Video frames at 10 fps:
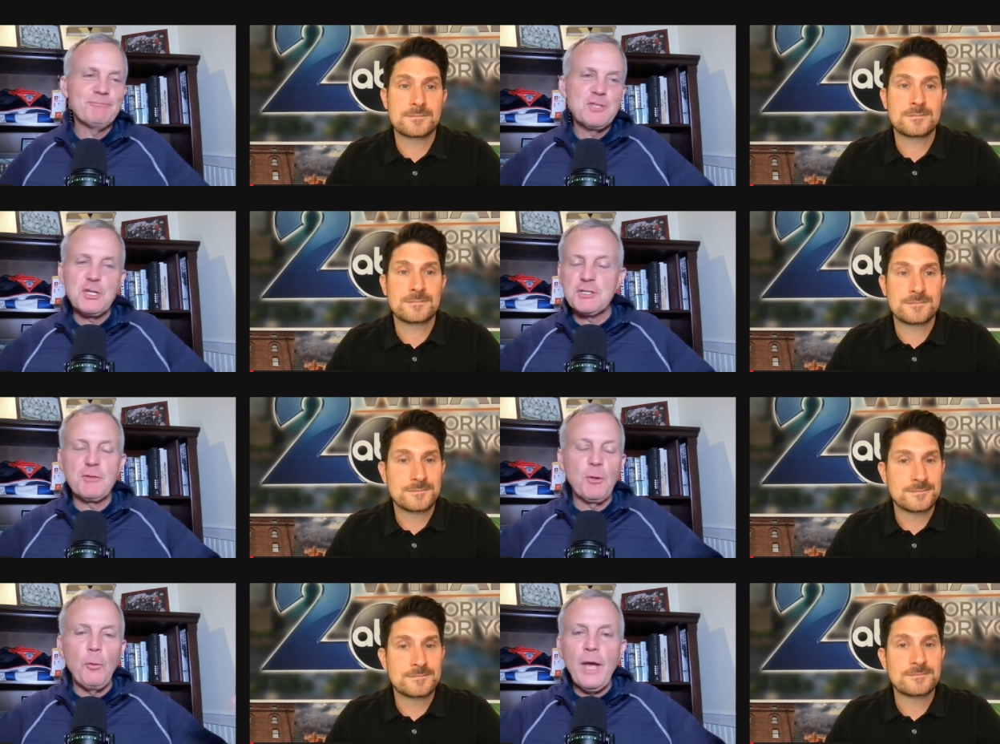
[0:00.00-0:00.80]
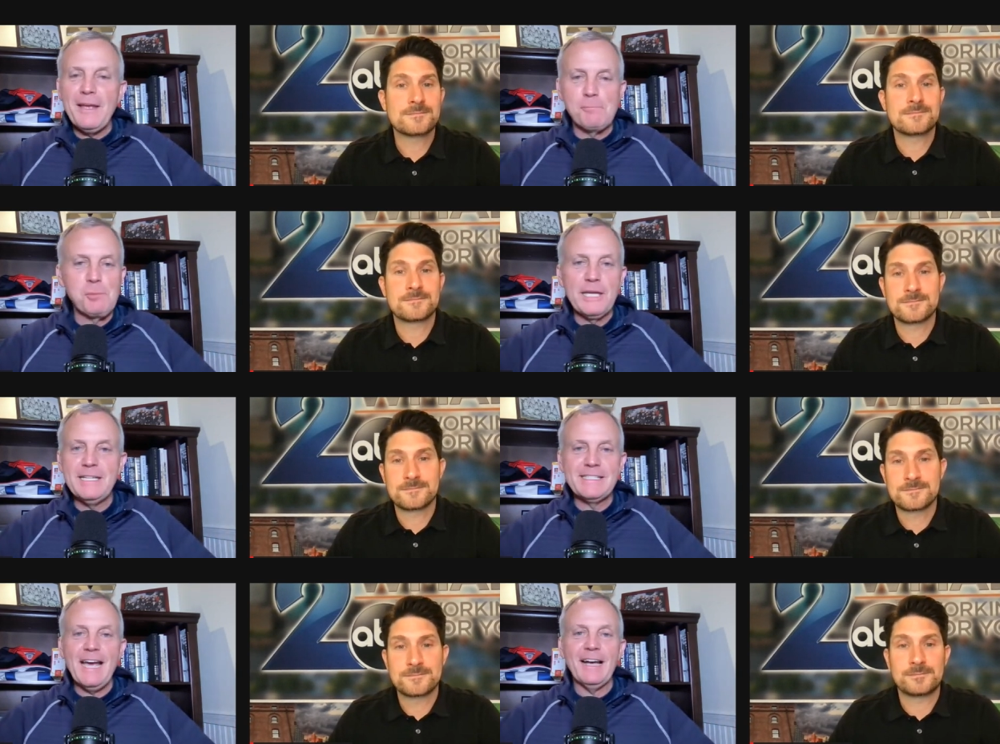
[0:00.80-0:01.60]
Speaker 1: just the way it
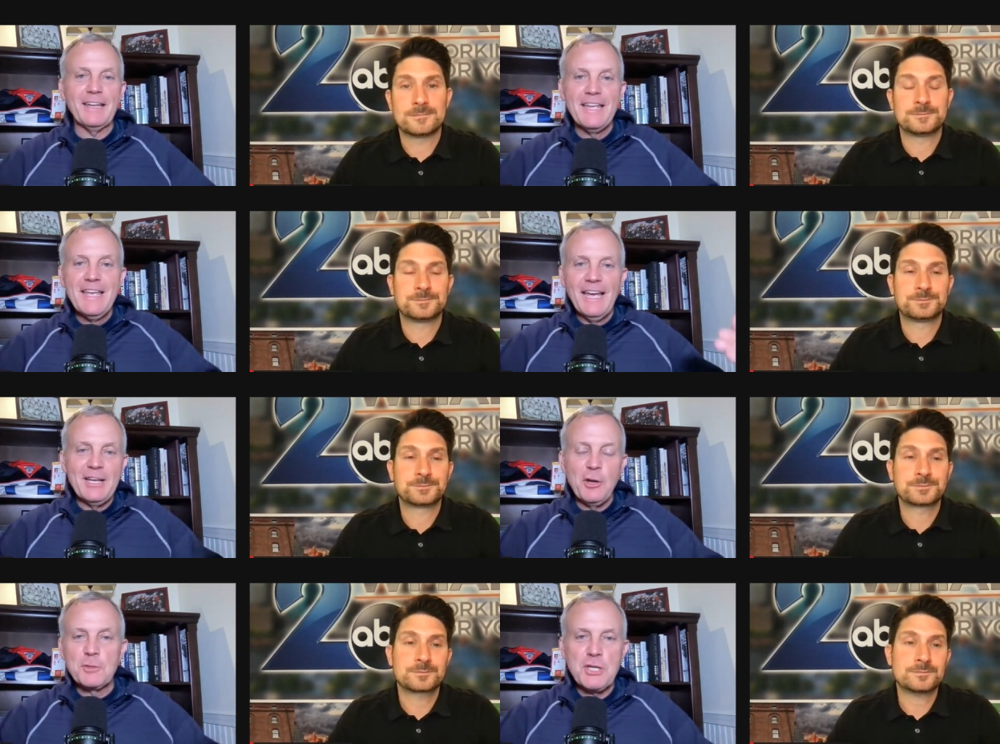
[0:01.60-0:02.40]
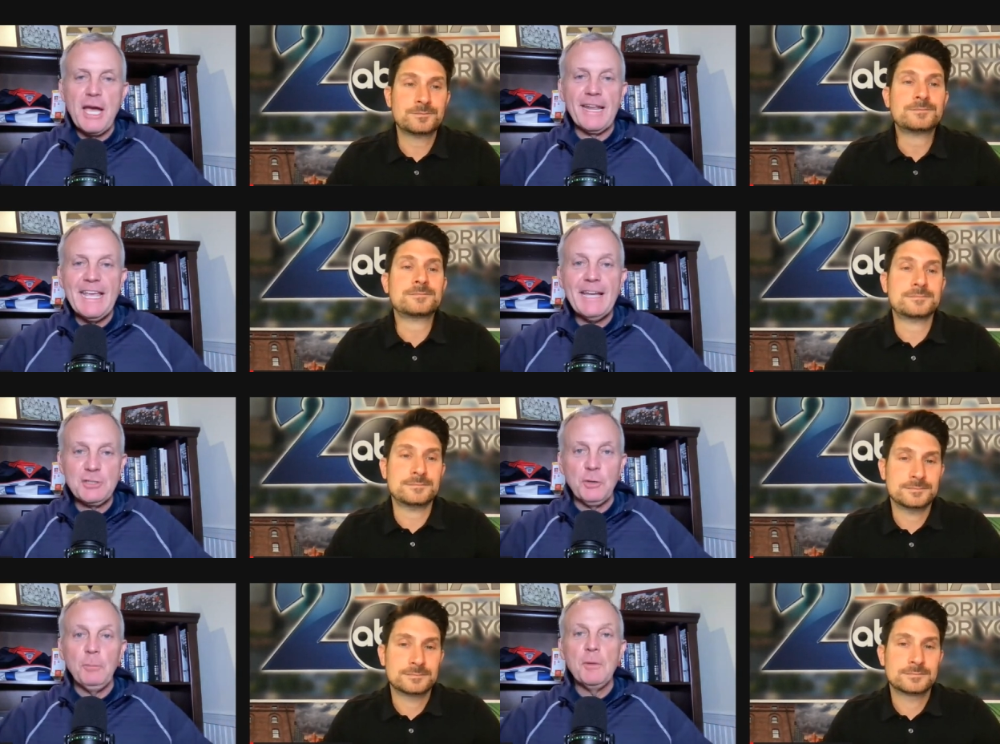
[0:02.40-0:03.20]
plays out, and you almost got to
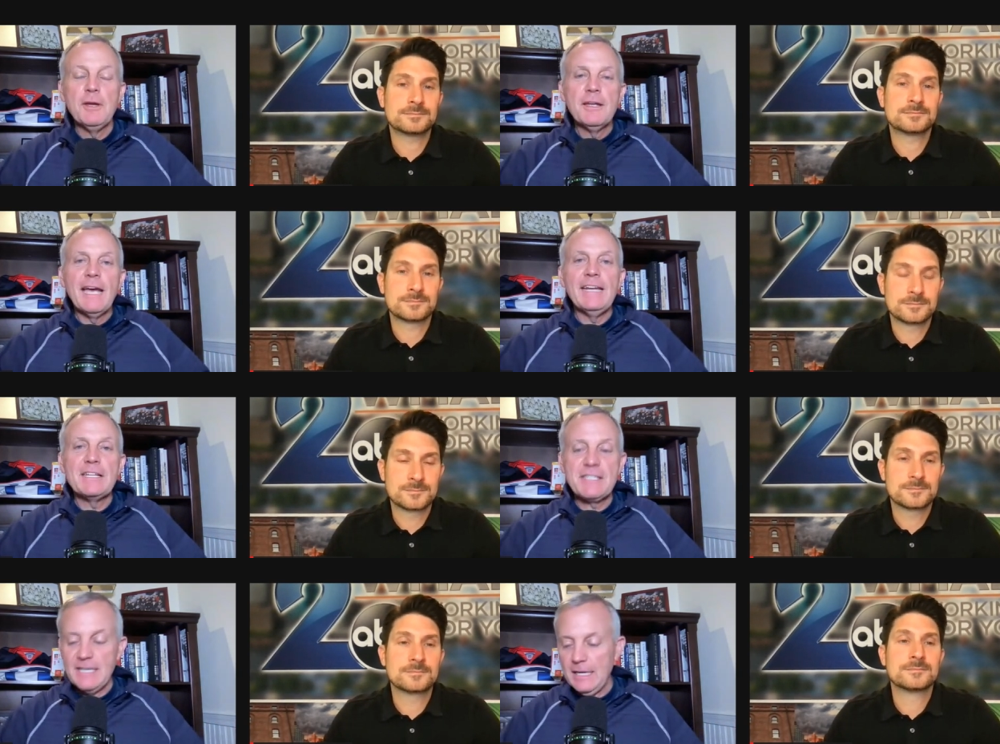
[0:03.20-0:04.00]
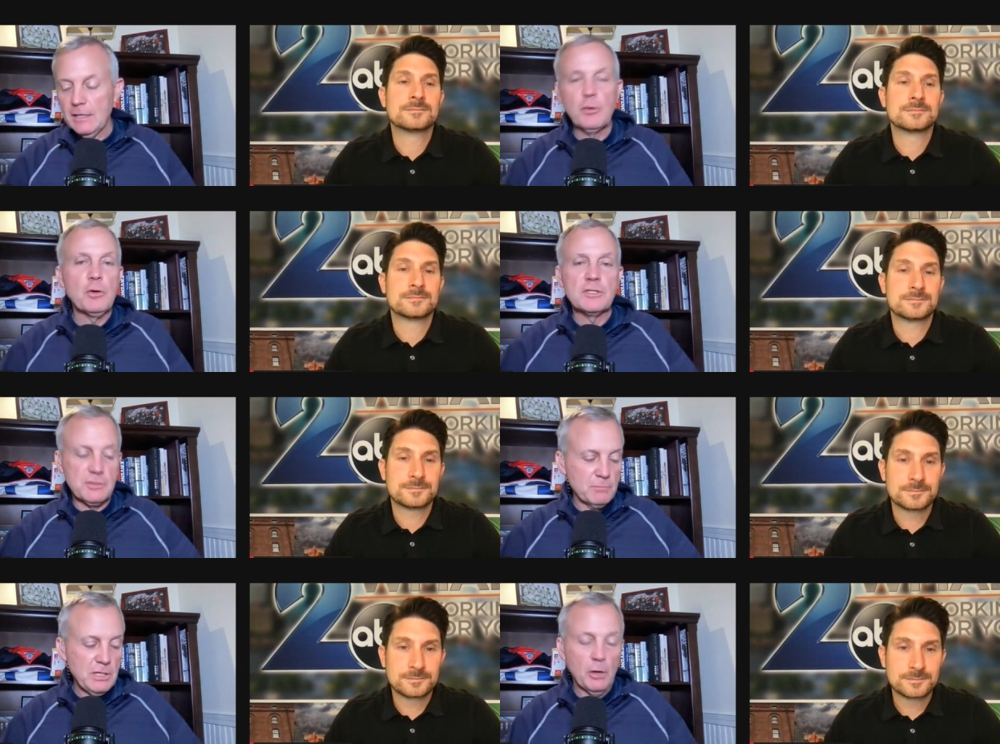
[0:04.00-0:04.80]
catch them and to see. Of
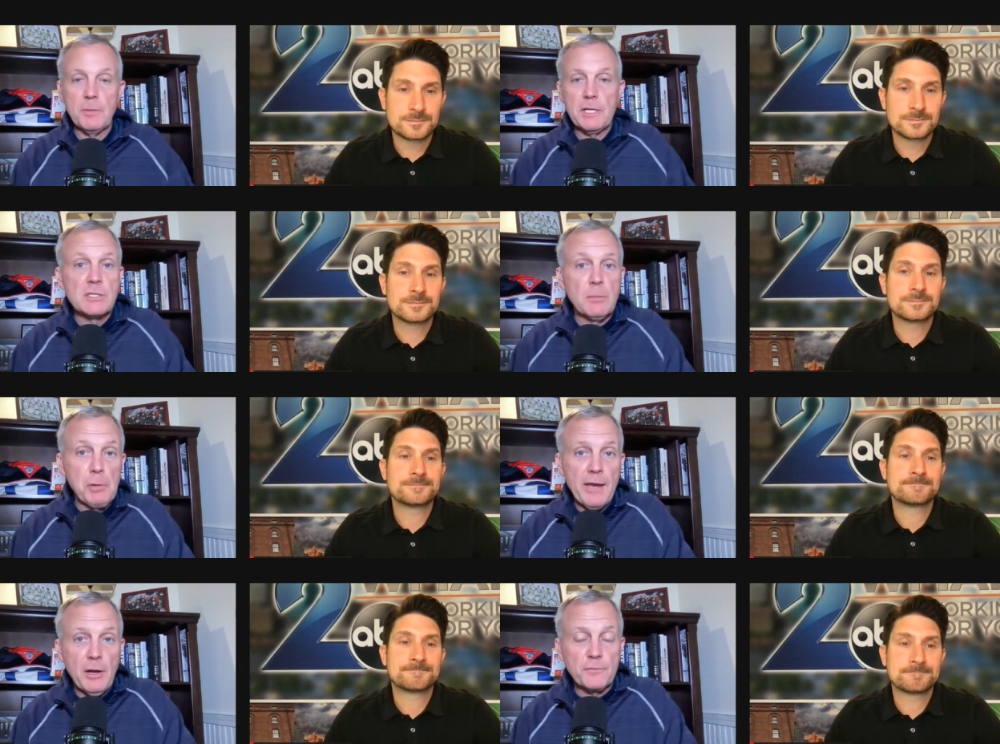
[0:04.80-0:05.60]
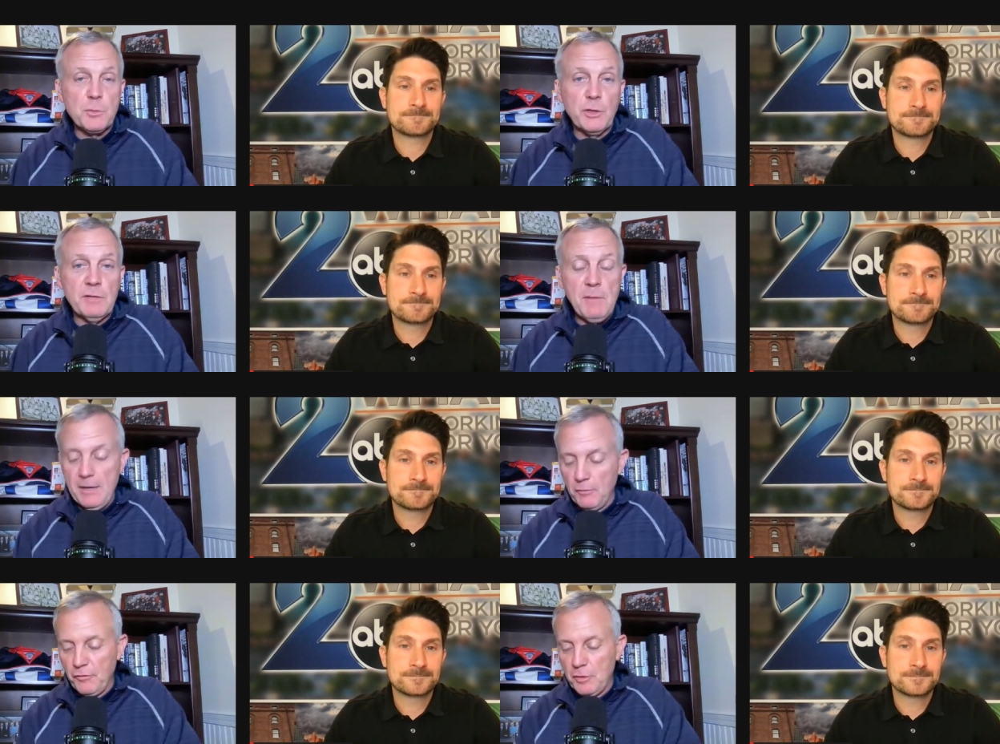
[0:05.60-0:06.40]
course, you know, because the playoffs wouldn't
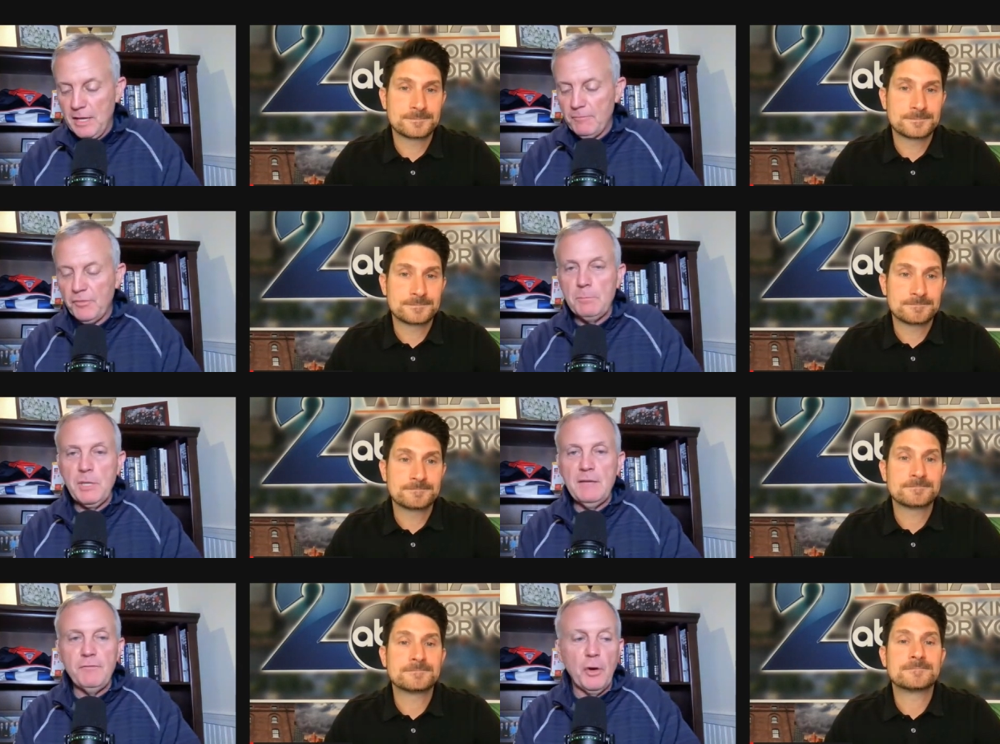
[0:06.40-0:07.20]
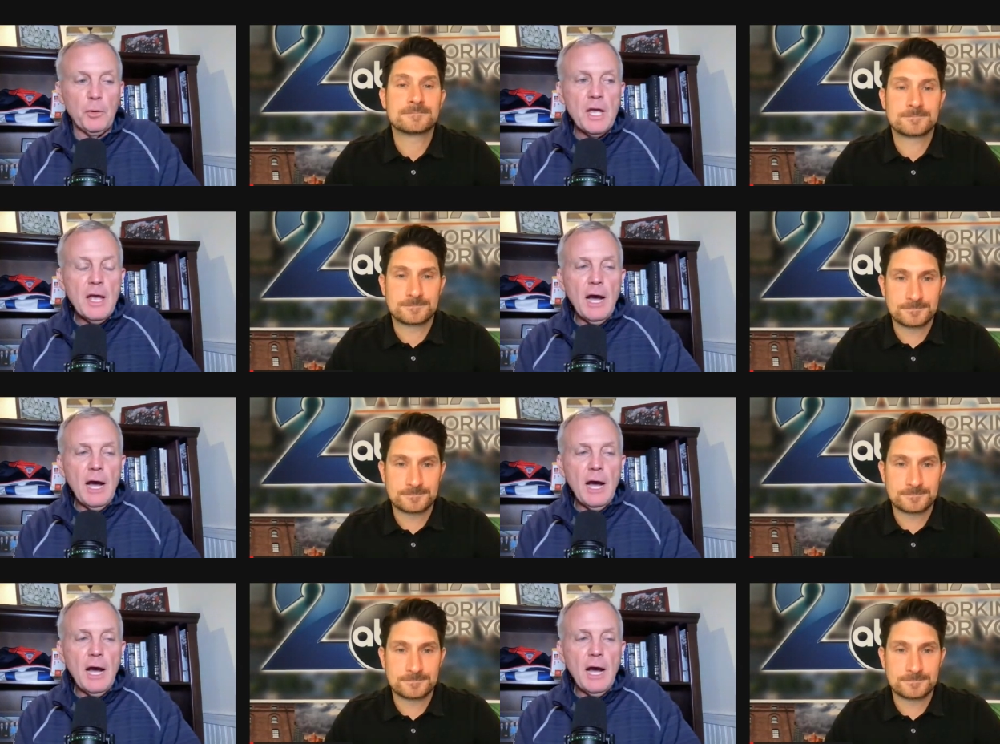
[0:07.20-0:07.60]
matter for an MVP vote.